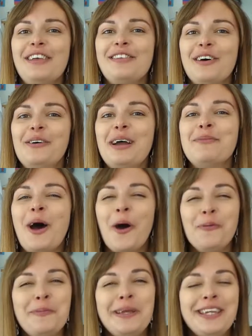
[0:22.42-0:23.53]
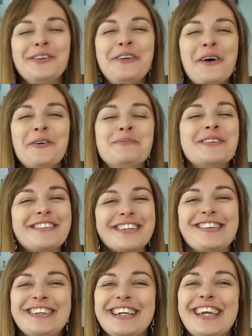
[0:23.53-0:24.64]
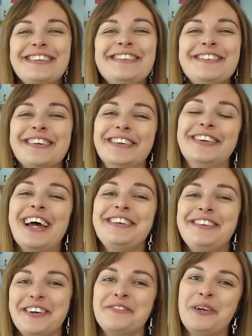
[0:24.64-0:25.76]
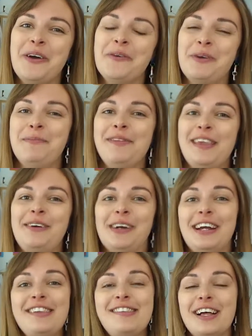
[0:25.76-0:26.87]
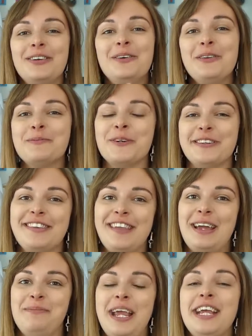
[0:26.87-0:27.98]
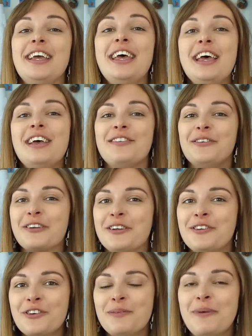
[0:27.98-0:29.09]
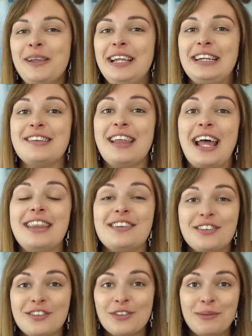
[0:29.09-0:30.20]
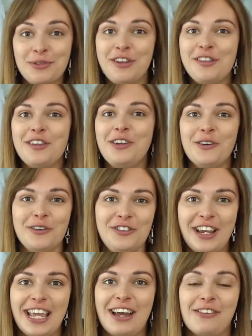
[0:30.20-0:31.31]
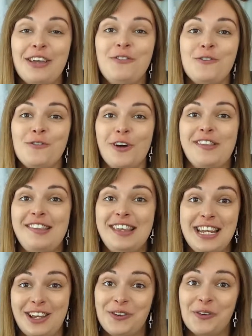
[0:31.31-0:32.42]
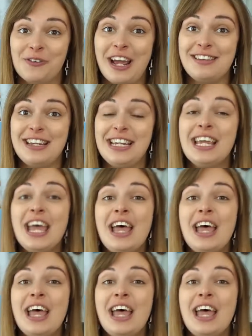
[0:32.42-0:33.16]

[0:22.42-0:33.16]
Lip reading: So I'm hoping you know, but just in case you don't, I do have my own website where I sell all the products that I make. So I'm going to drop the link to that in the description so you can go and check it out if you've not seen it already.